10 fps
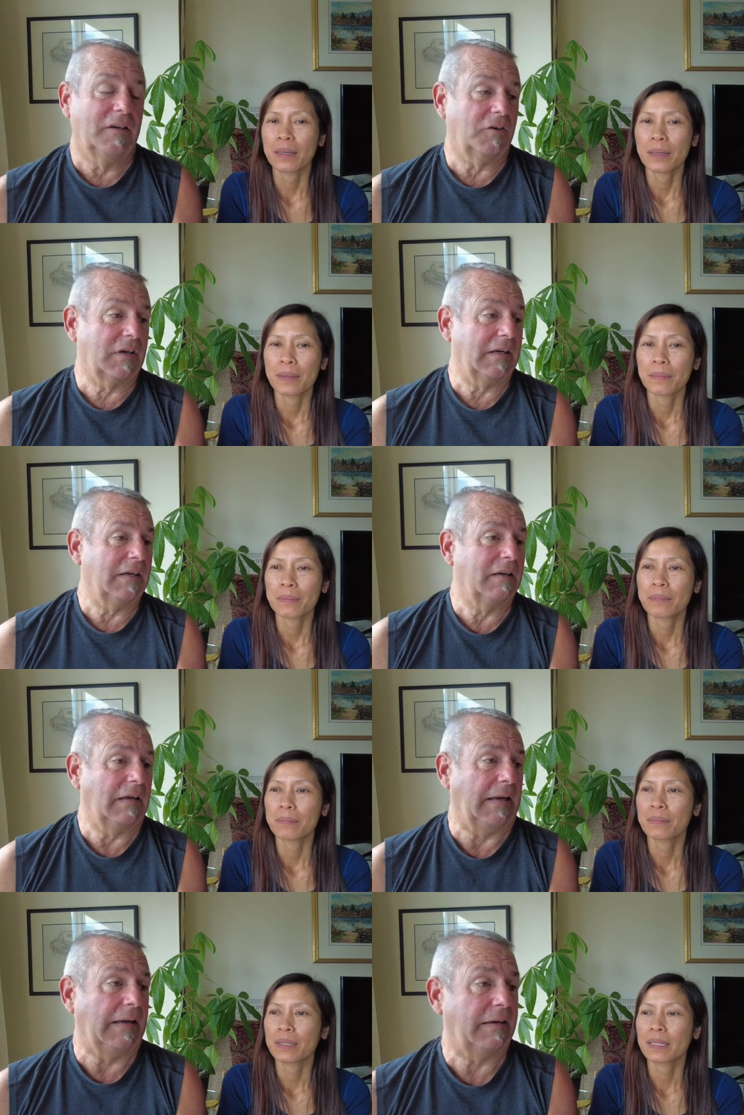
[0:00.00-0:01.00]
Speaker 1: Okay,
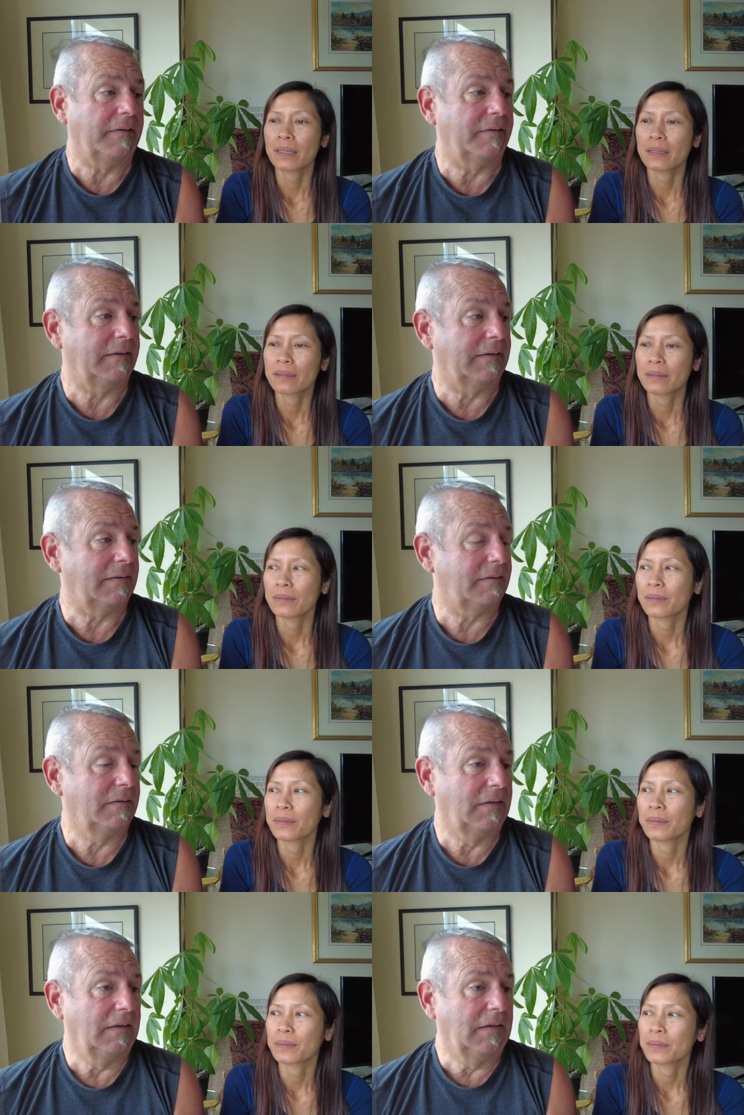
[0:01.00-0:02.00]
and uh,
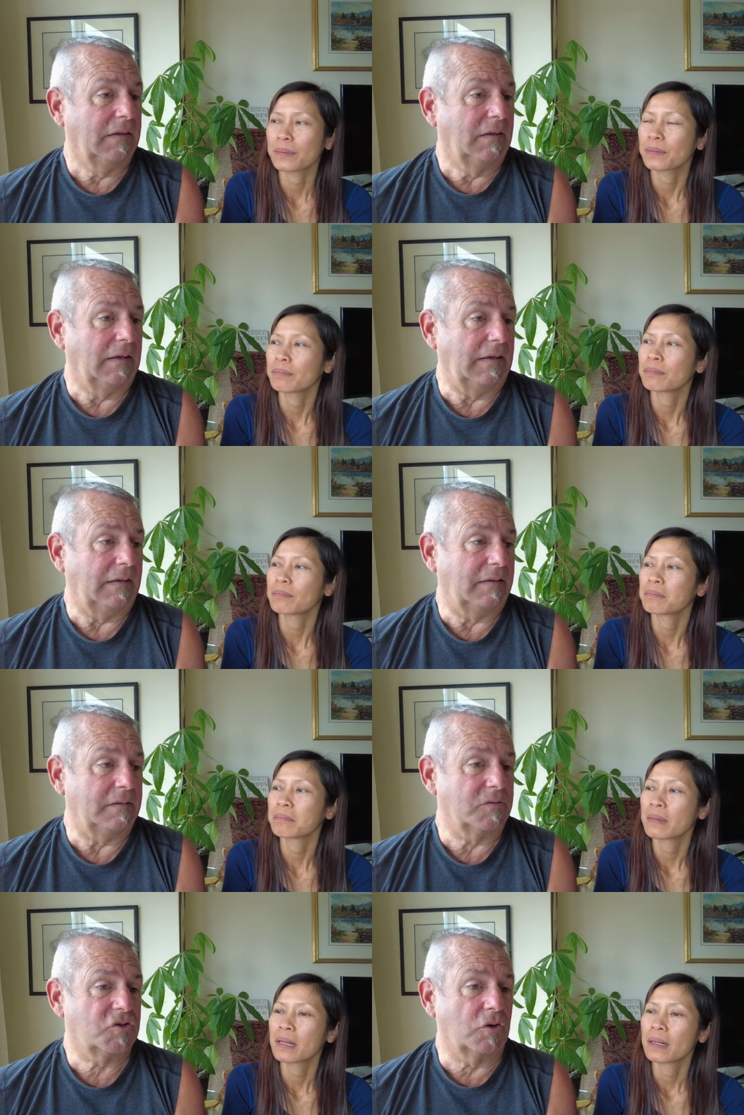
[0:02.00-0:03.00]
uh,
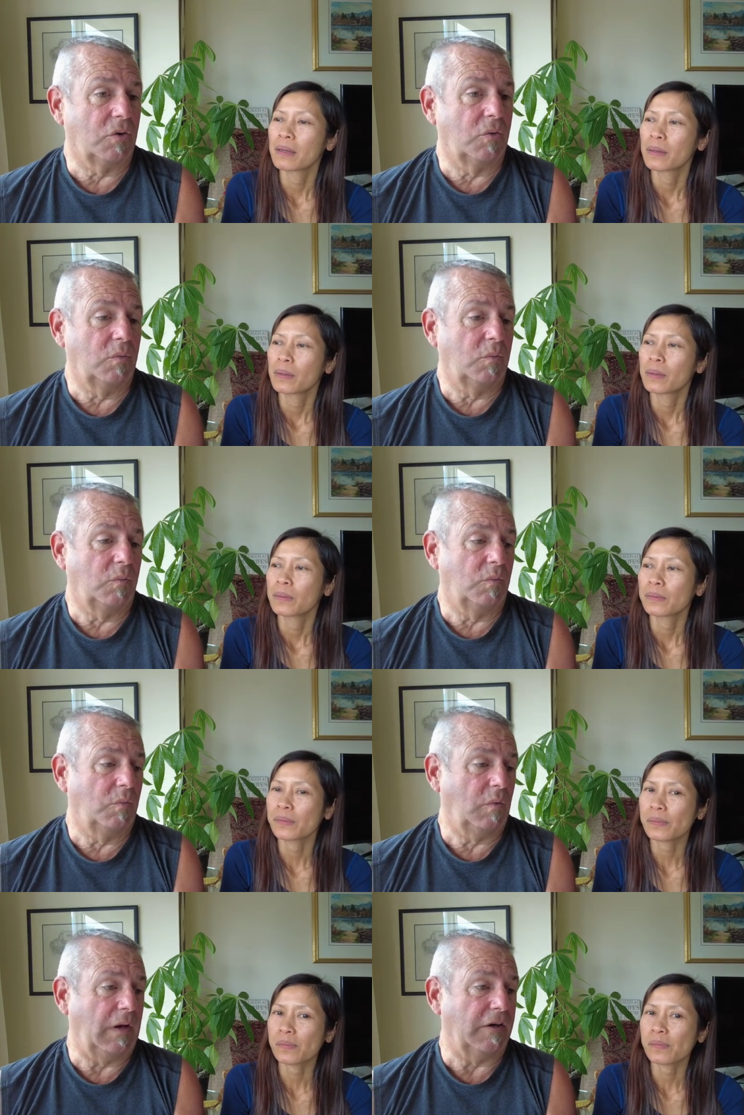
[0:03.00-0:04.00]
so
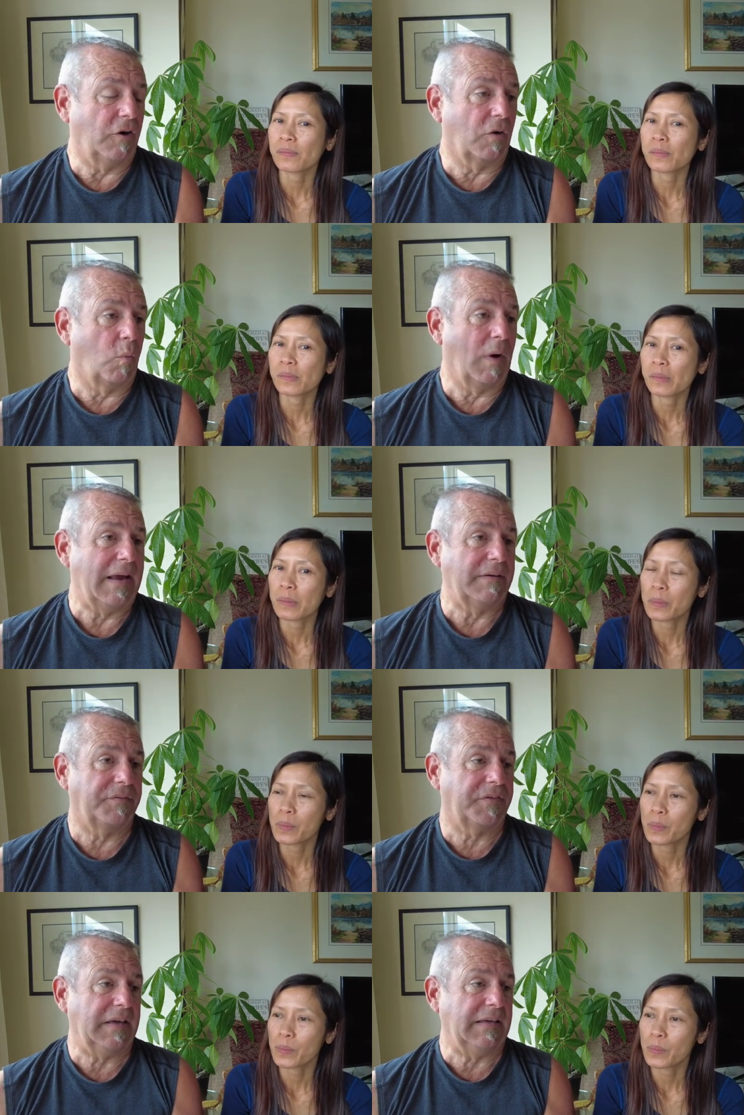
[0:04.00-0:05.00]
in our way of
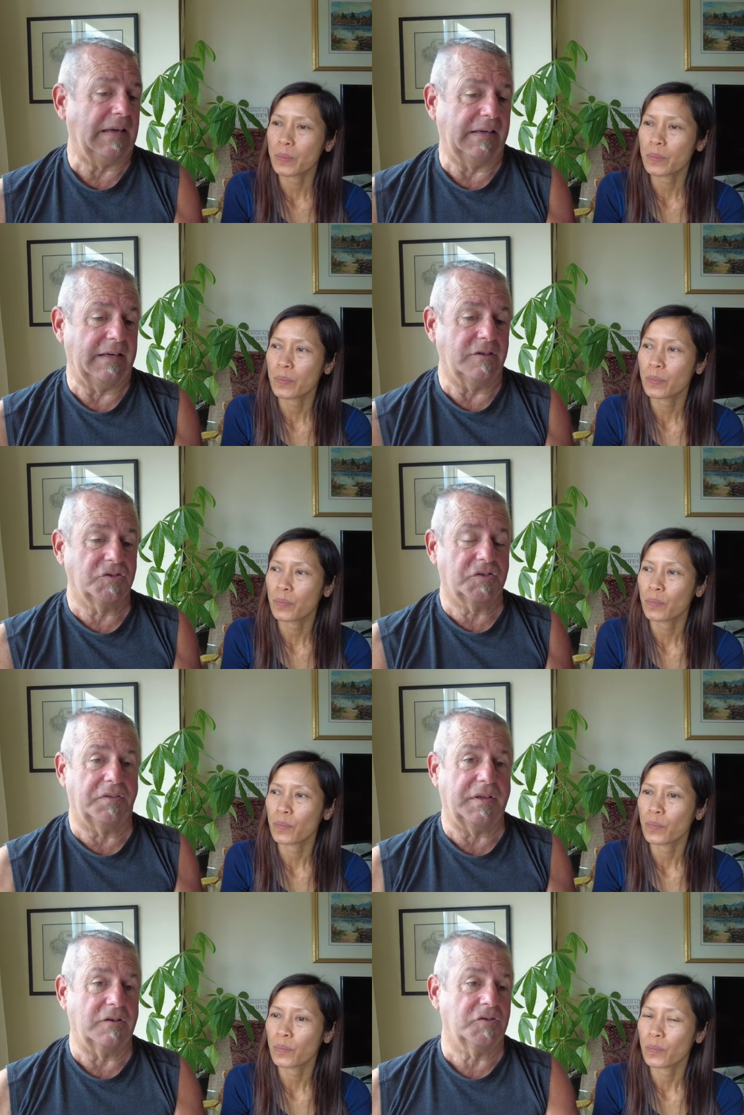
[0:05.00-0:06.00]
thinking, here's the
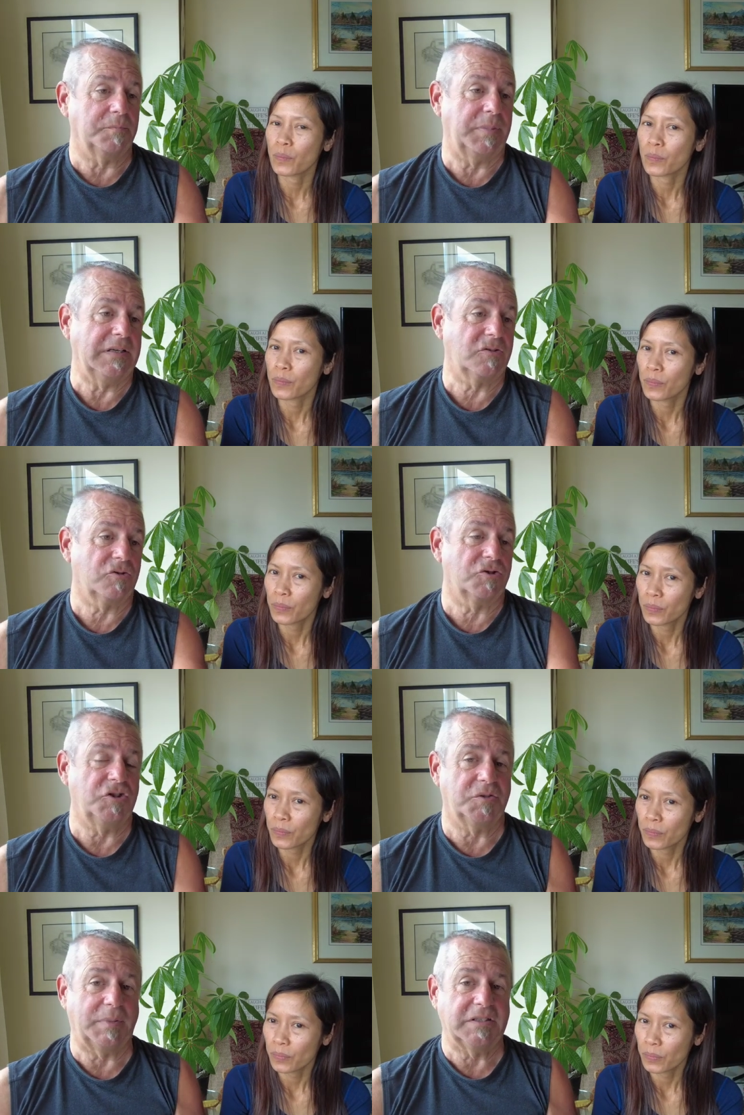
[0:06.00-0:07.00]
thousand pesos. She
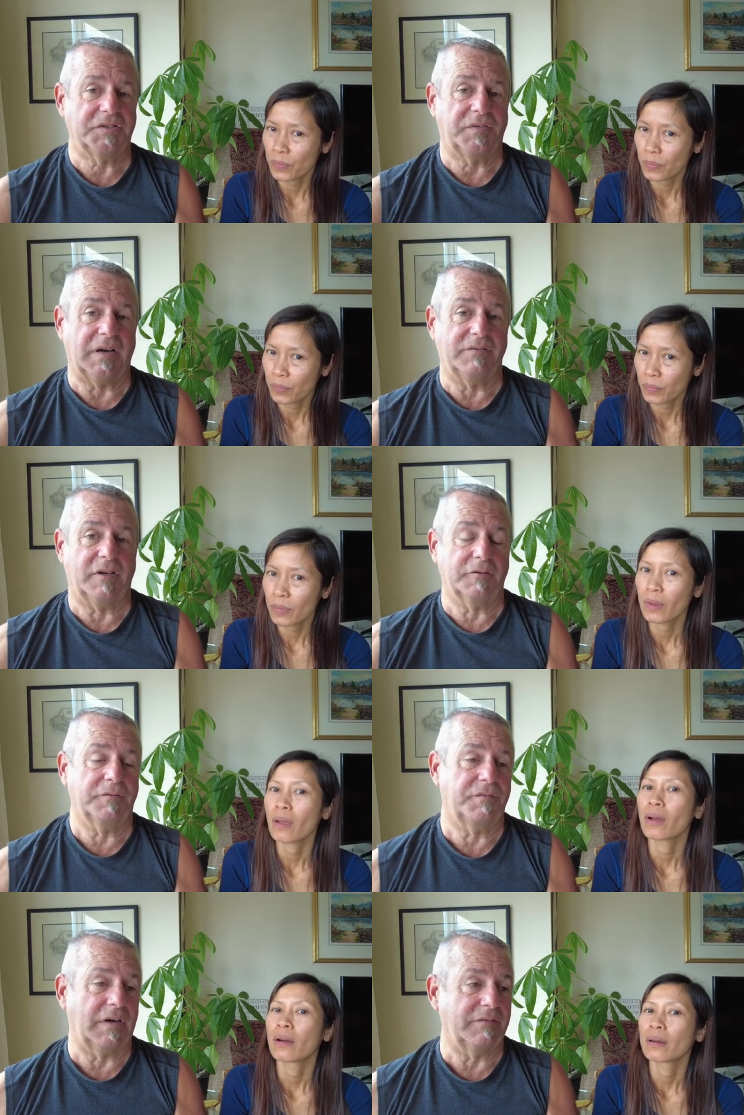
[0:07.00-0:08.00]
spends 500.
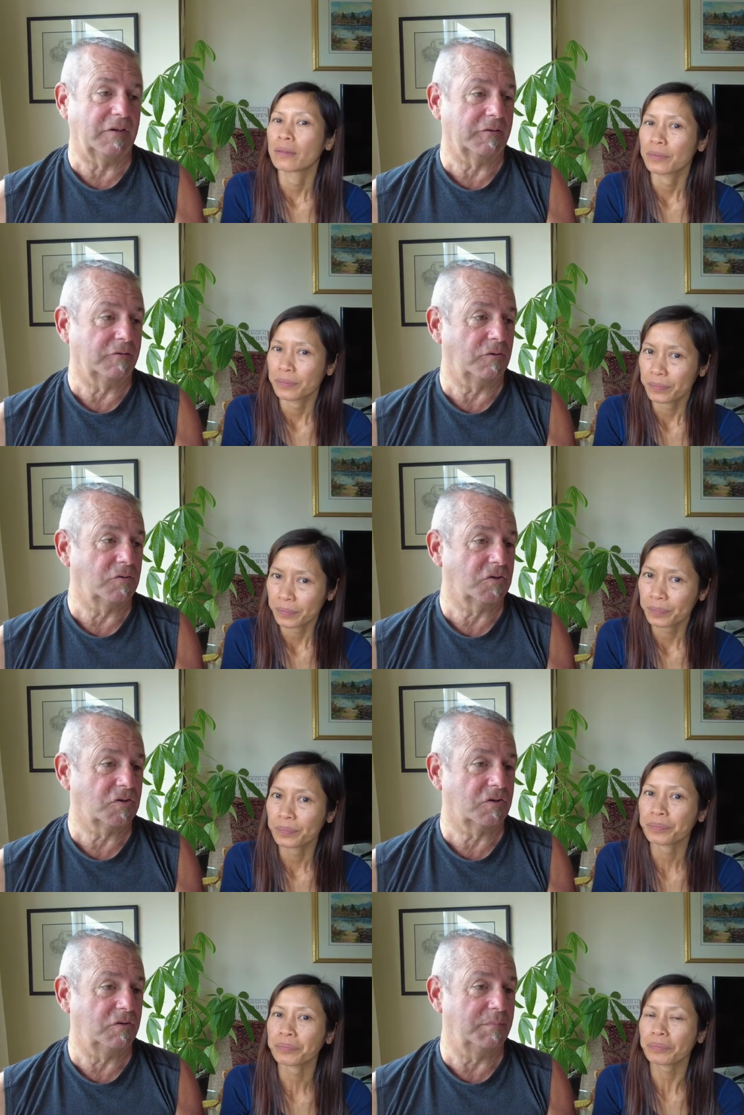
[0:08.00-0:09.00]
500 goes
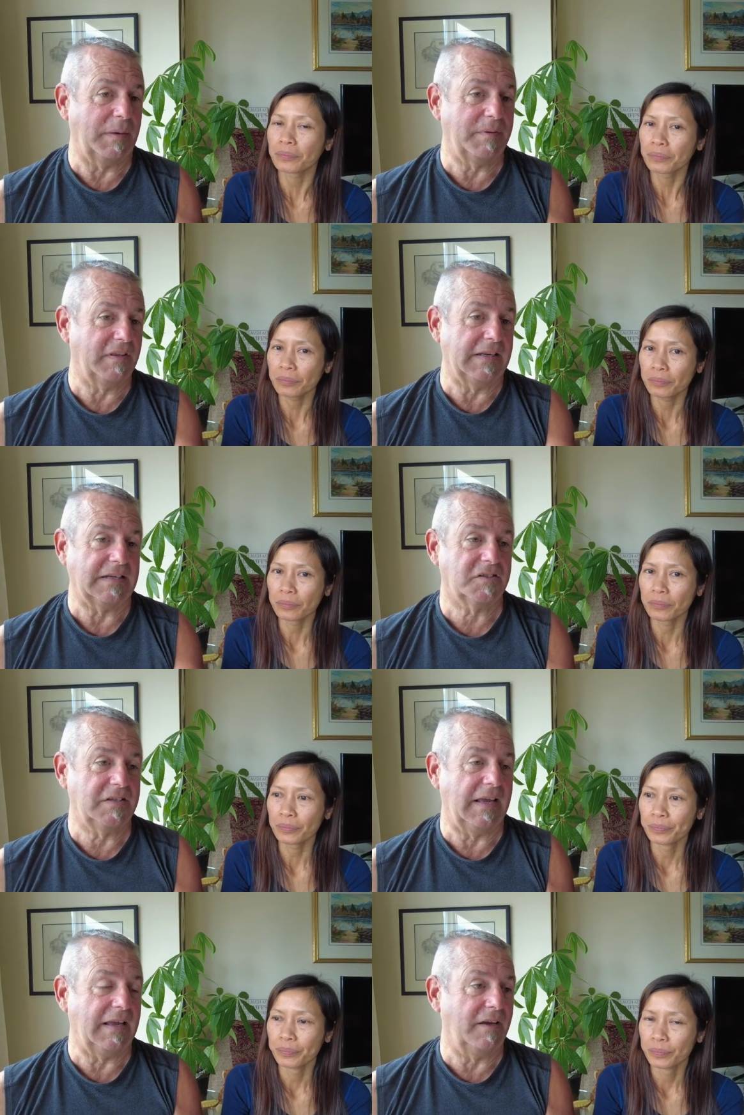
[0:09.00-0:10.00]
to maybe the next
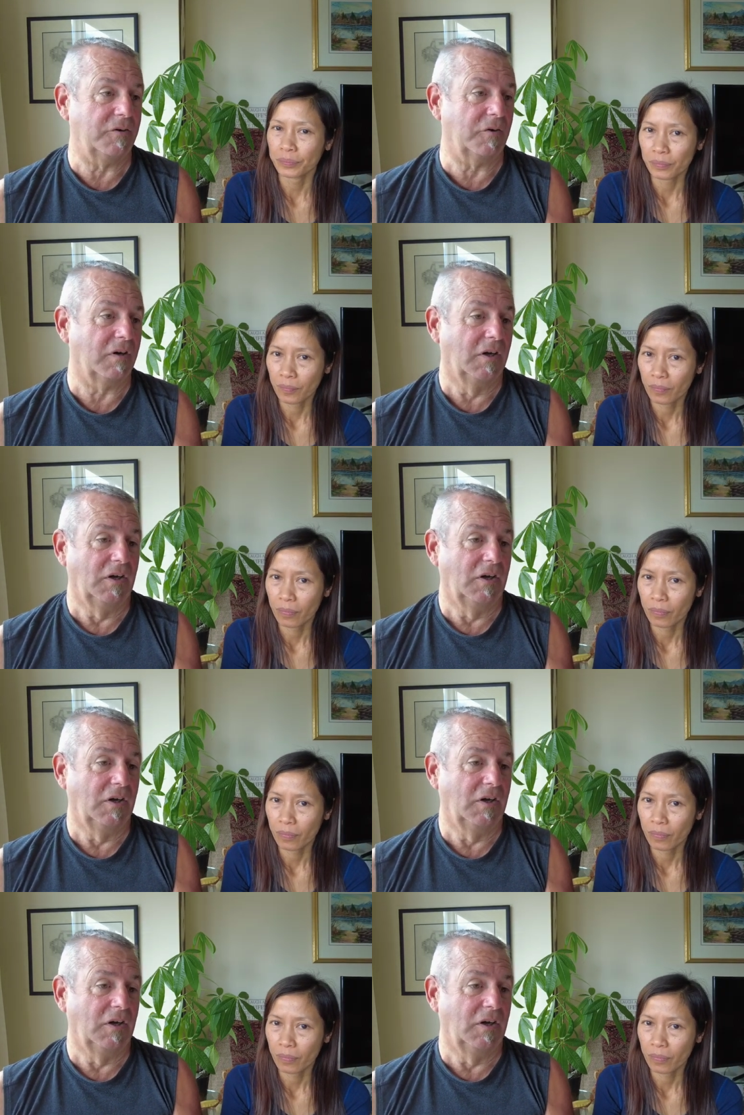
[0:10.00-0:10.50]
day or